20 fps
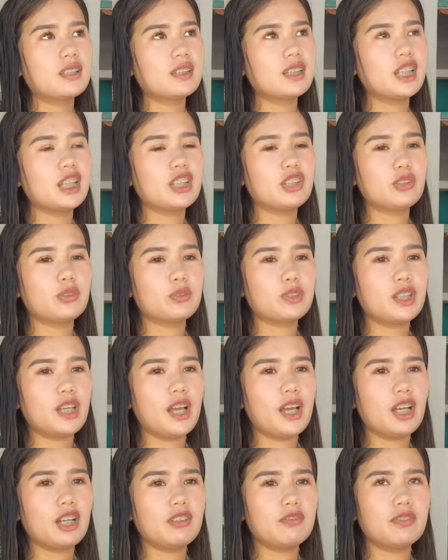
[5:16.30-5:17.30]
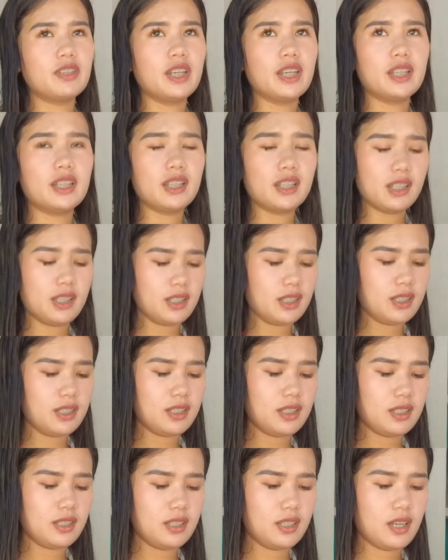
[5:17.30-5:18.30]
they don't have
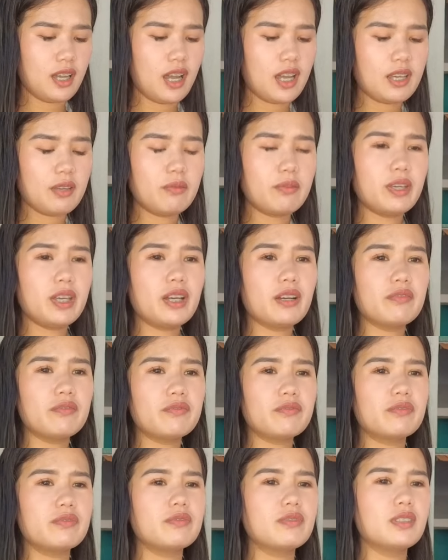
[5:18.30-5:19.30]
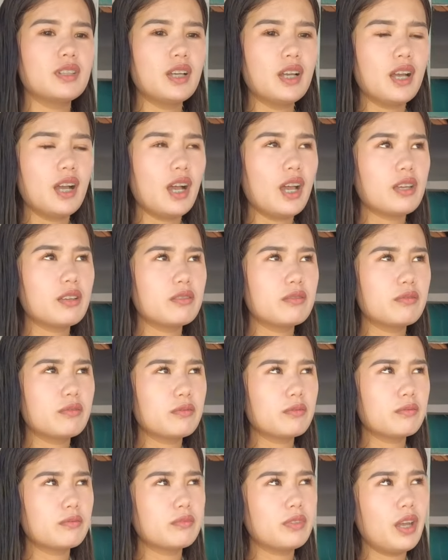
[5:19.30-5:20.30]
any. We
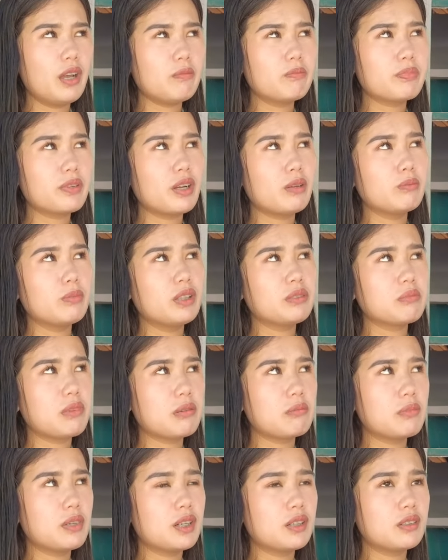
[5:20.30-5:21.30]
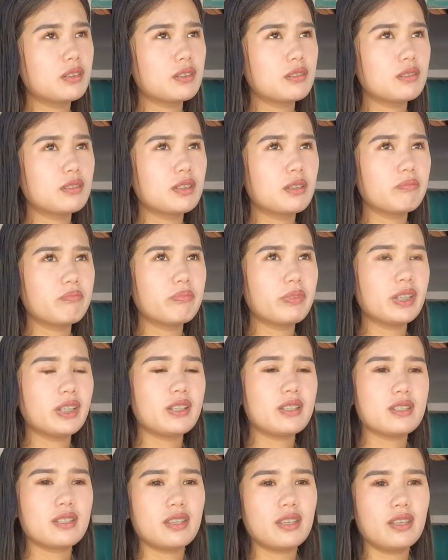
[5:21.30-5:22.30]
have problem about the
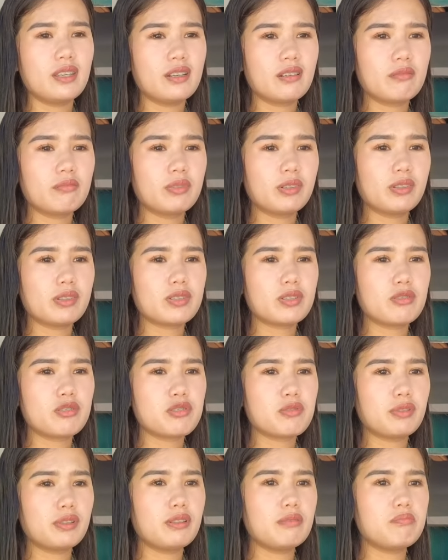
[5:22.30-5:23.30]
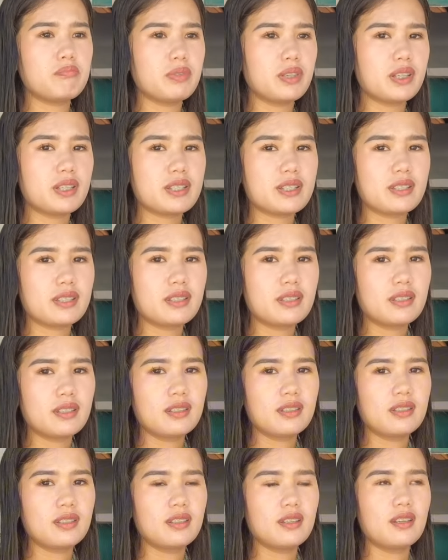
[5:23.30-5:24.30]
pigs here because usually pigs.
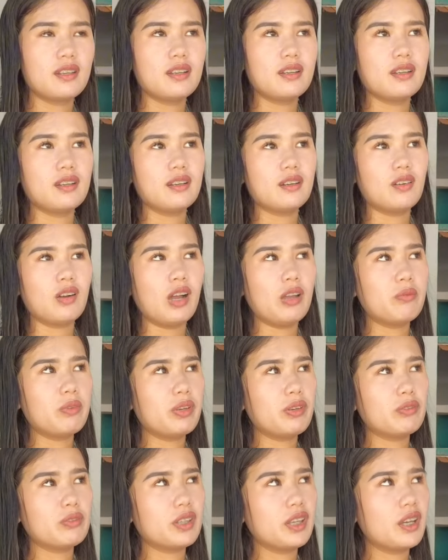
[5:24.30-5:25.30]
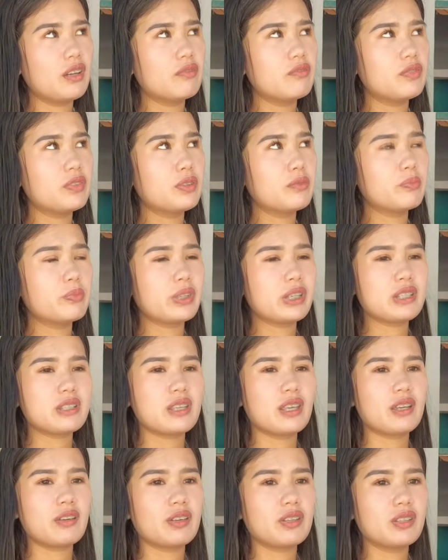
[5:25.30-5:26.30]
We only have few pigs
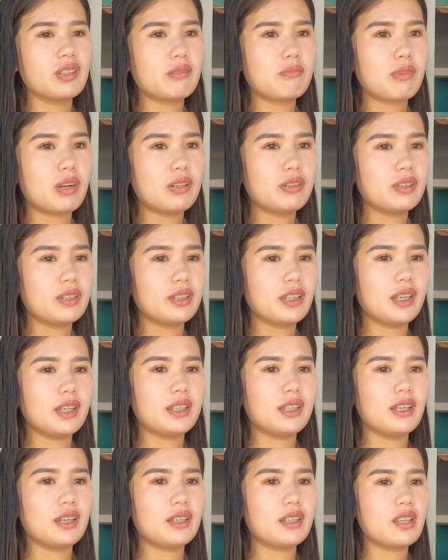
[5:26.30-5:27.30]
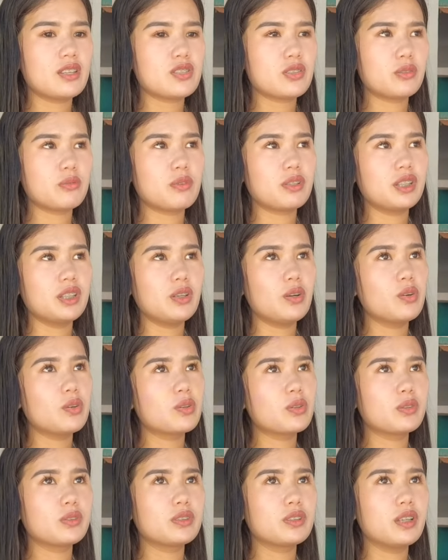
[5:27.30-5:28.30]
here in the mountain and it's already
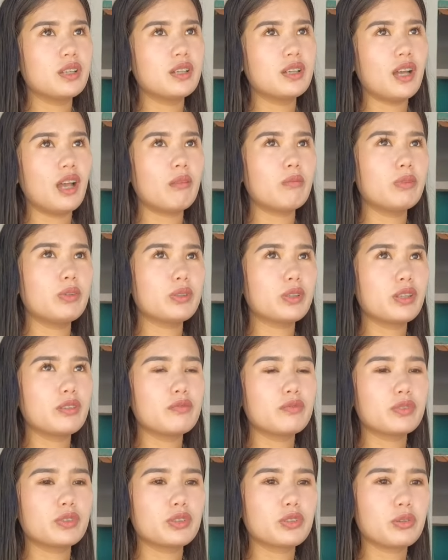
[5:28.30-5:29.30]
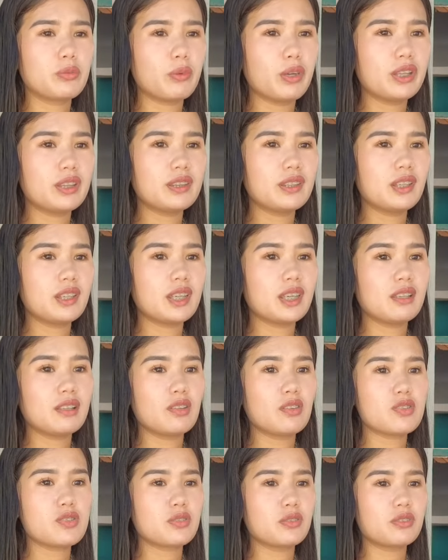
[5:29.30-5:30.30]
old. I'm looking for 20
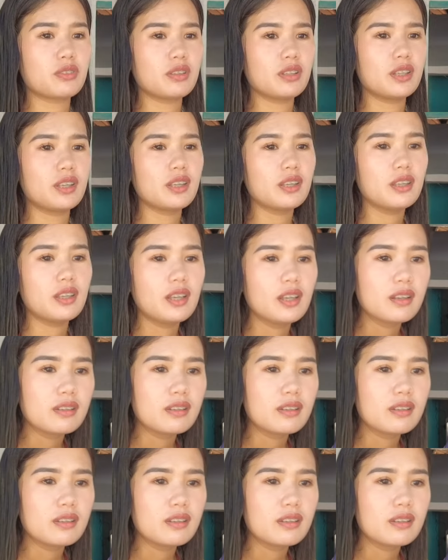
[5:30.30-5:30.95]
kilos only.